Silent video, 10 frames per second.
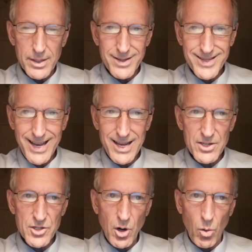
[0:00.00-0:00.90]

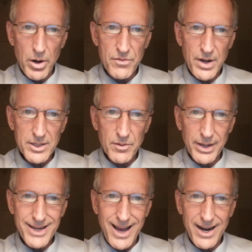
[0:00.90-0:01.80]
designs or
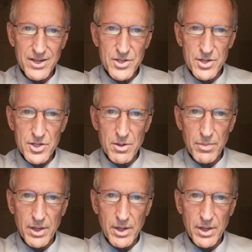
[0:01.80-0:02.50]
effectively non-existent